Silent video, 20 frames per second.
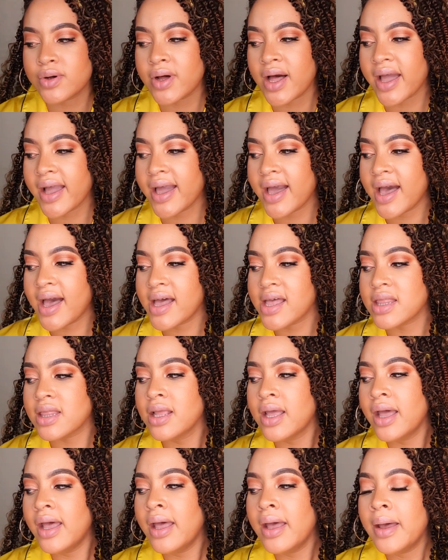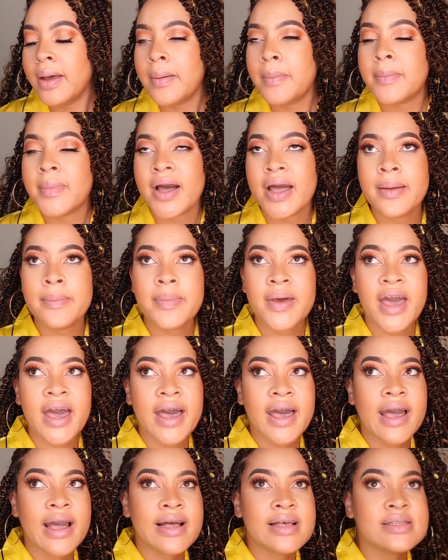I got my
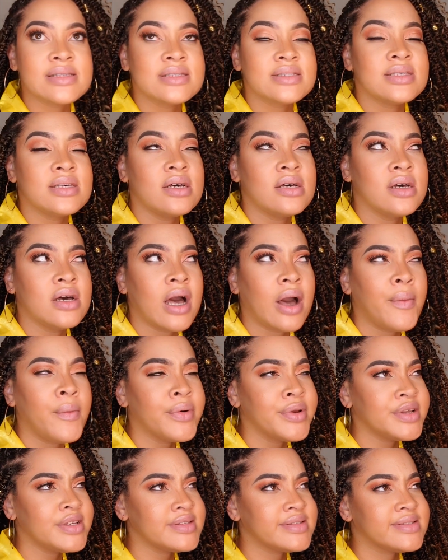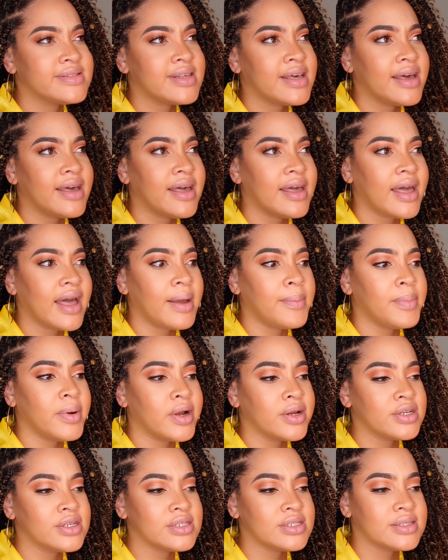packs, I want to say I
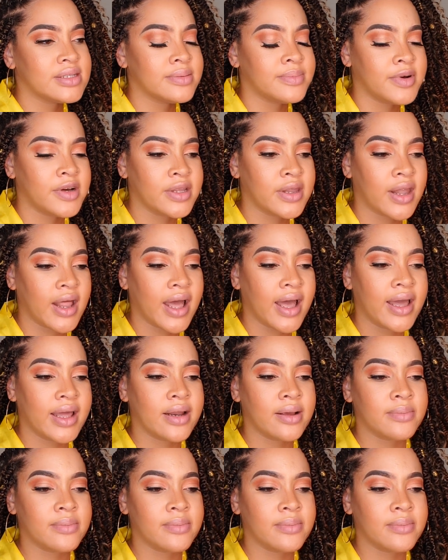purchased them online.